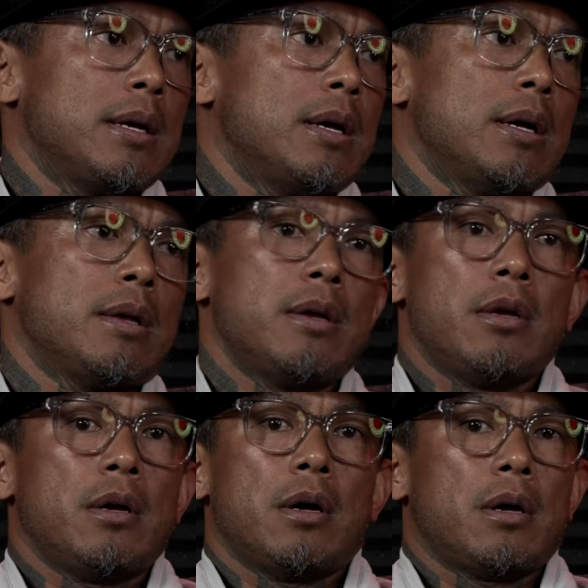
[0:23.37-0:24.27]

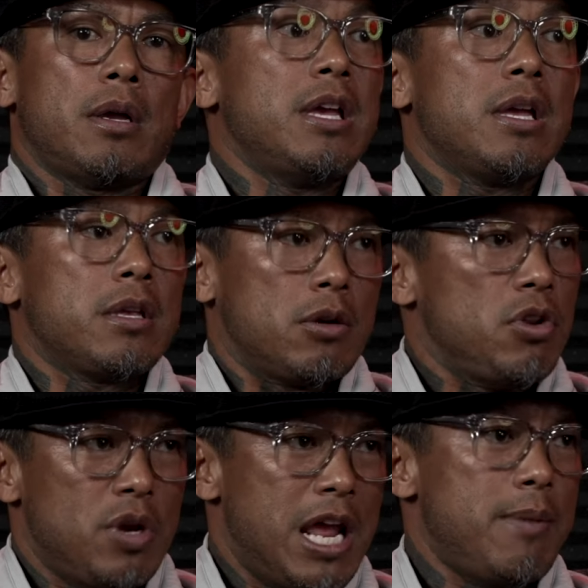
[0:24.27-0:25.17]

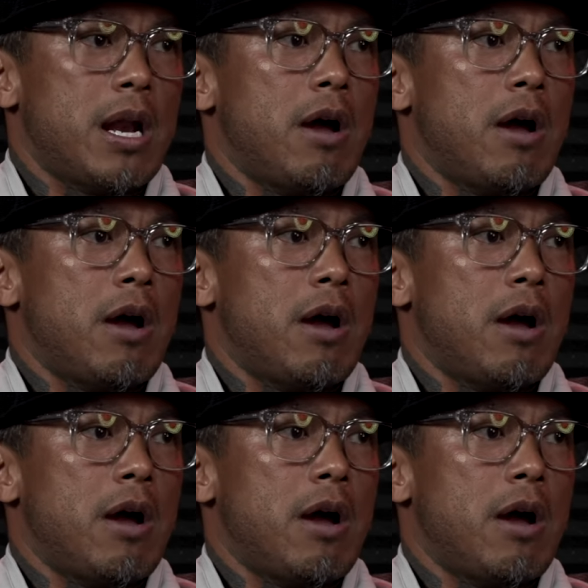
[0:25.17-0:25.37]
you name it.